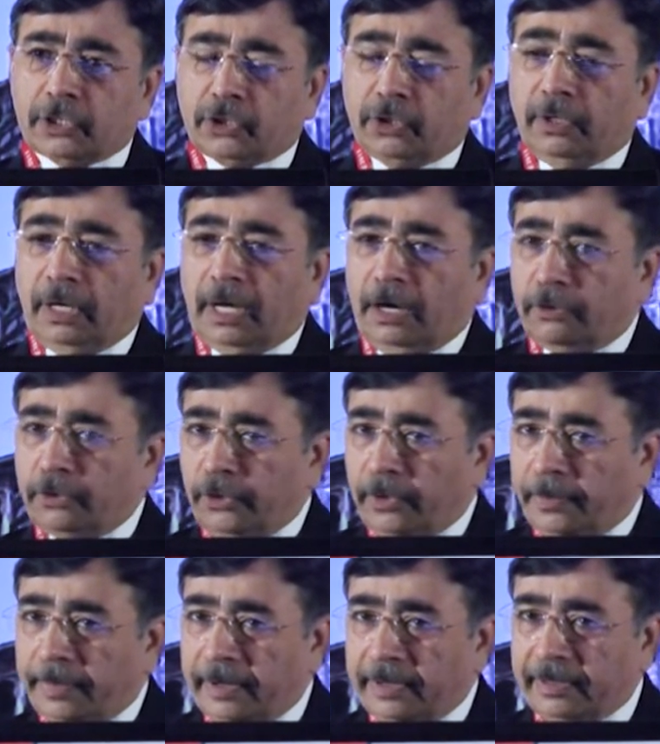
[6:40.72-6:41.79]
So how do
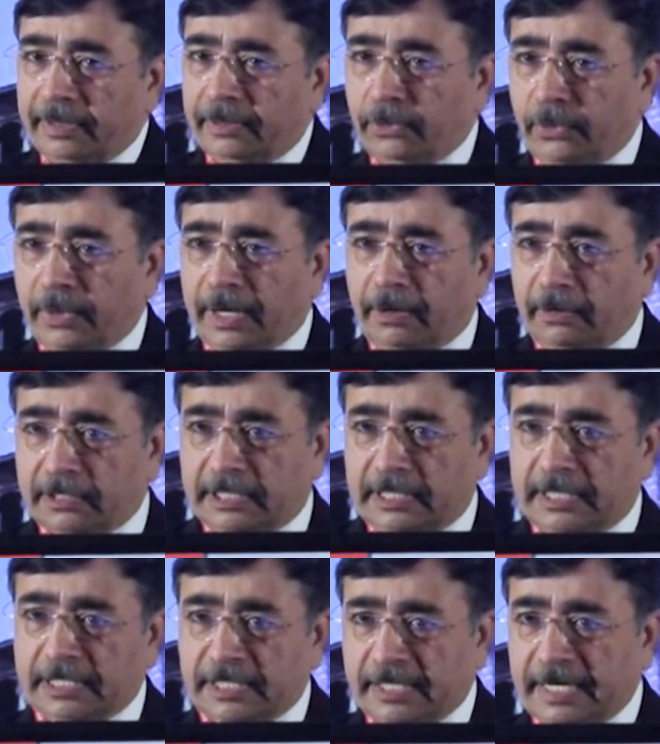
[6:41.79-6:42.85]
you do a
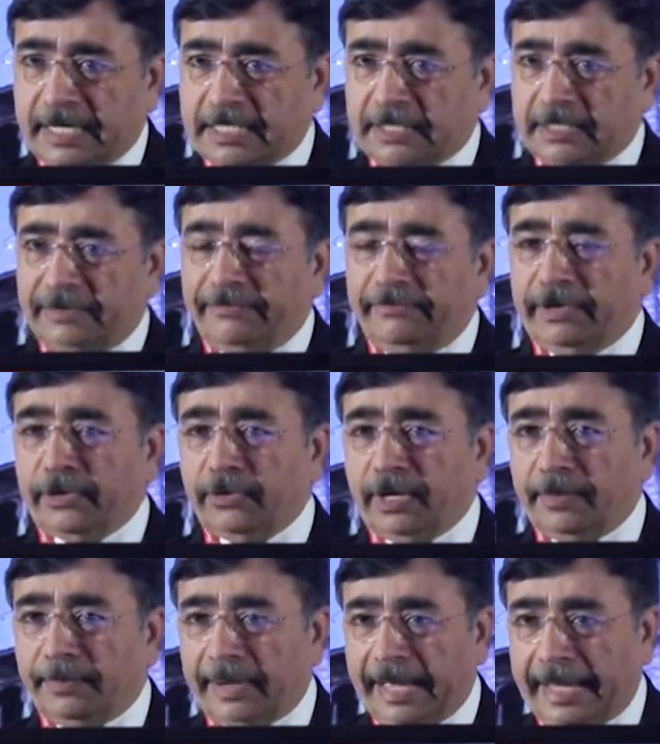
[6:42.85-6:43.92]
constant stretch? When
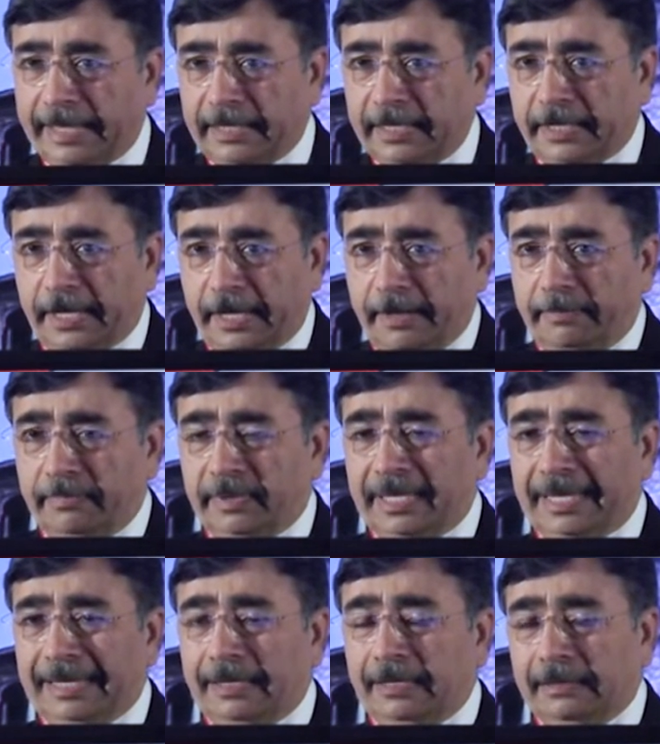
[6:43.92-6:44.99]
you are applying the
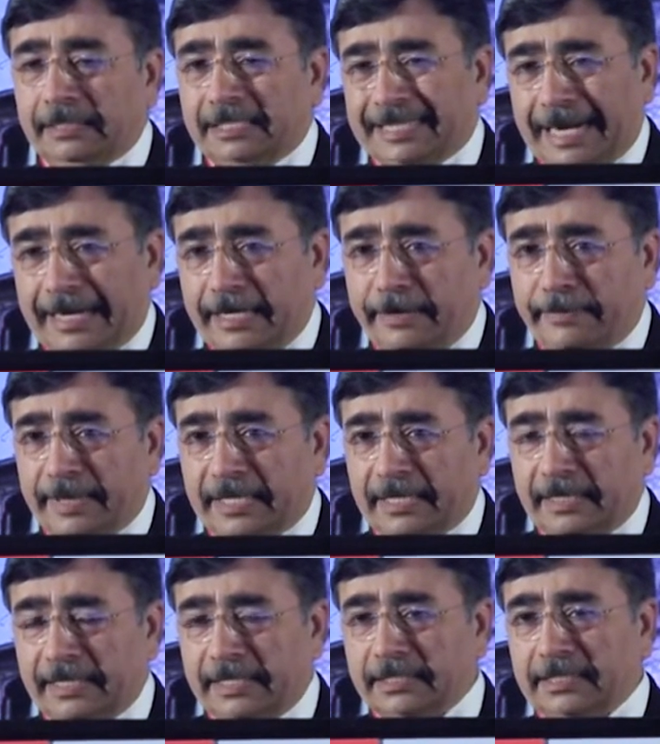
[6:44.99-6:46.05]
tape, the standard
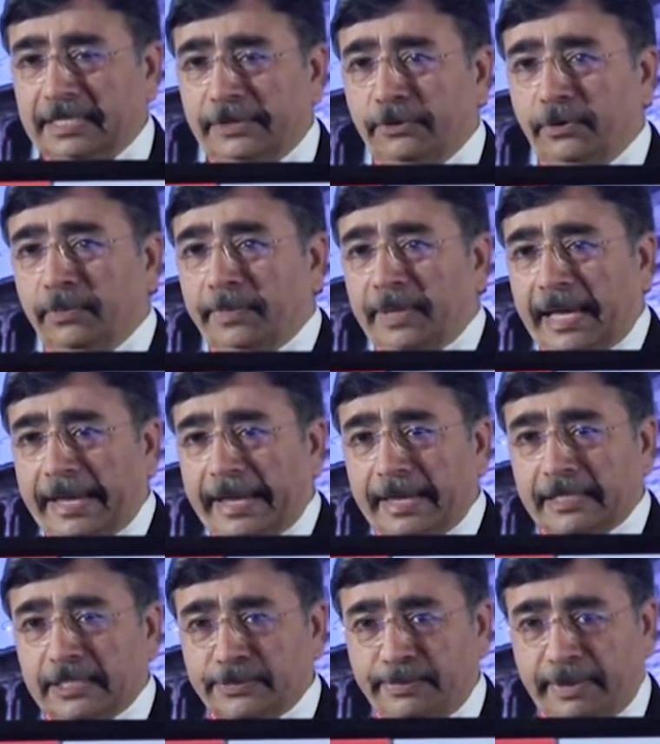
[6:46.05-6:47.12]
method is that you apply
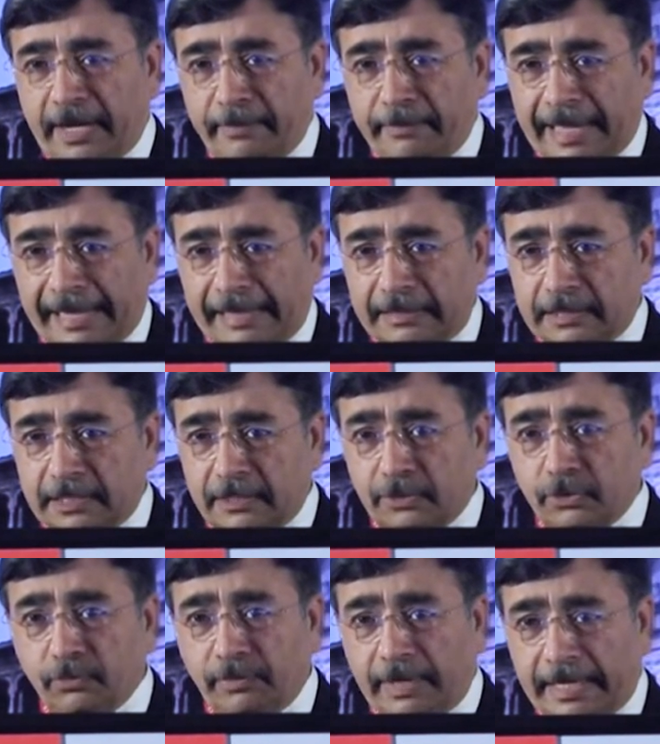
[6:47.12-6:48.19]
a spring
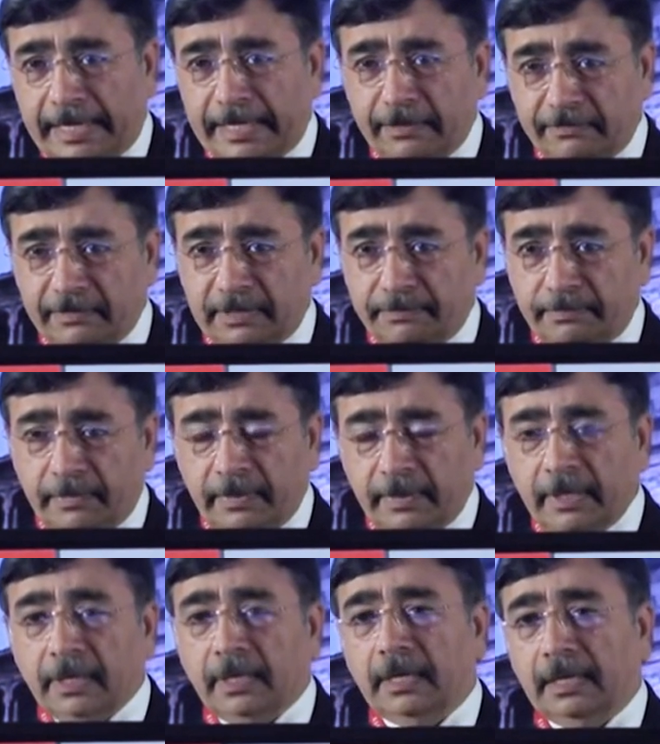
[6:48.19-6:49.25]
balance to one end of
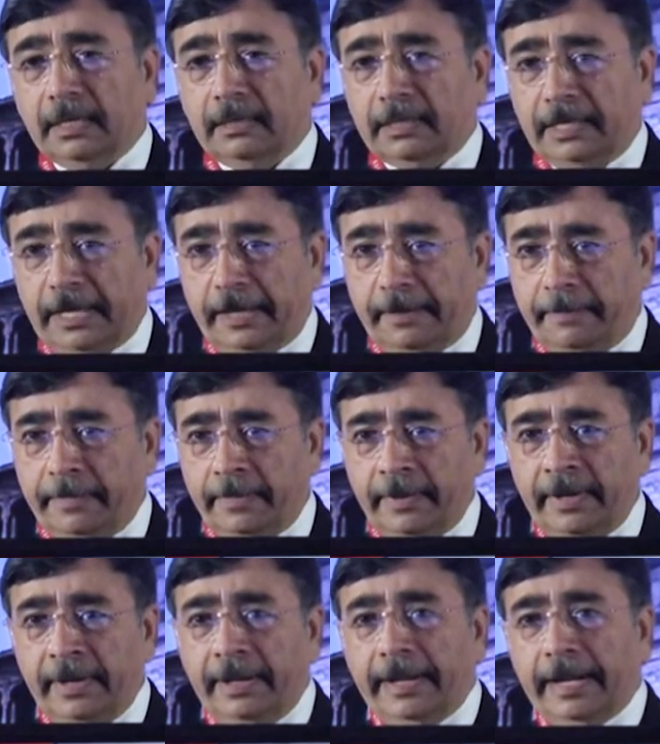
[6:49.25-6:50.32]
the
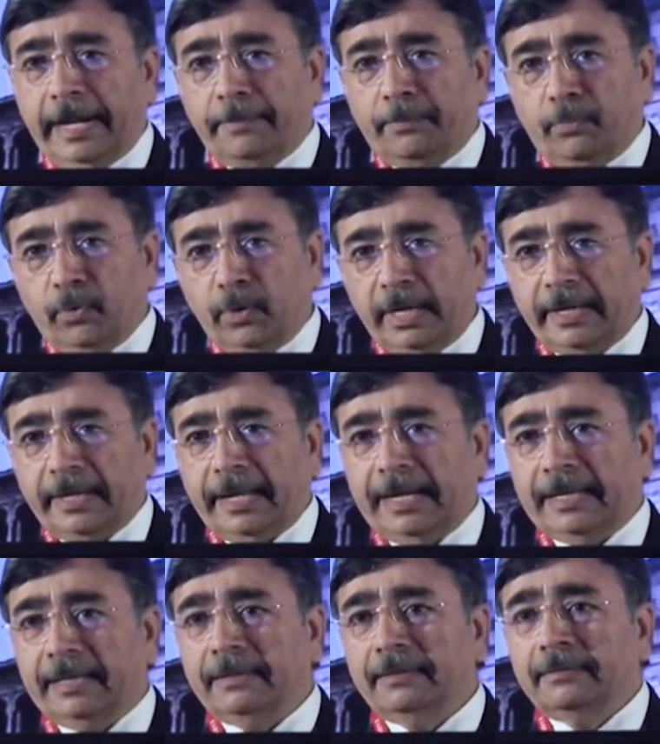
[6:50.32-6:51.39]
tape and pull it
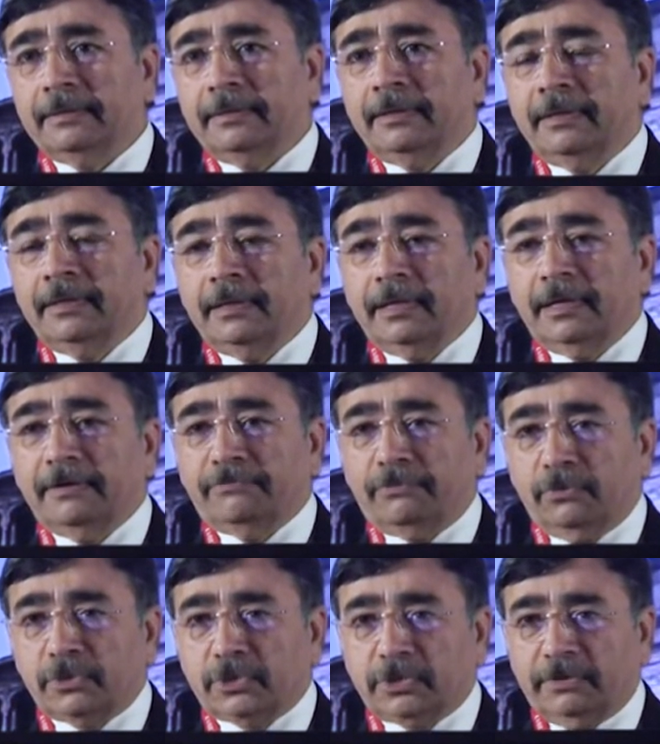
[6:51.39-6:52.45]
at a
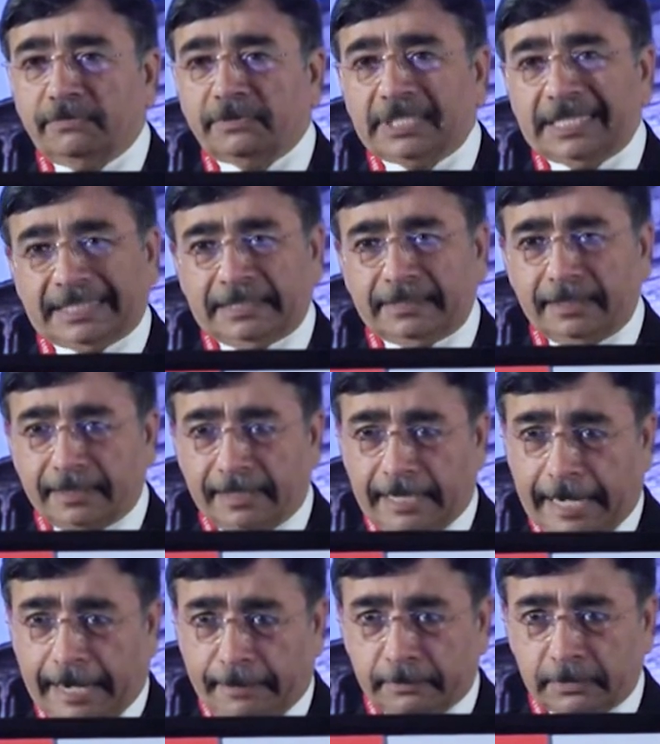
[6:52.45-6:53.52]
force of 600
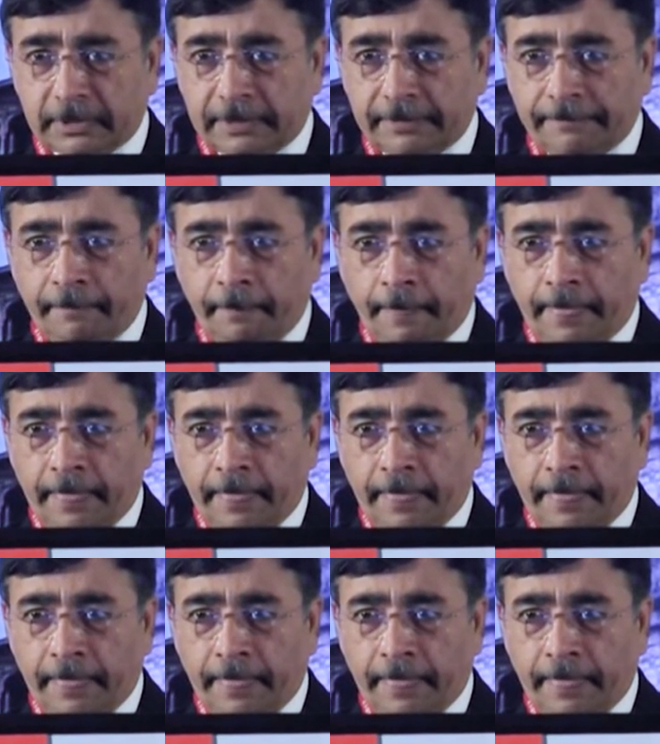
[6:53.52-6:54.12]
grams.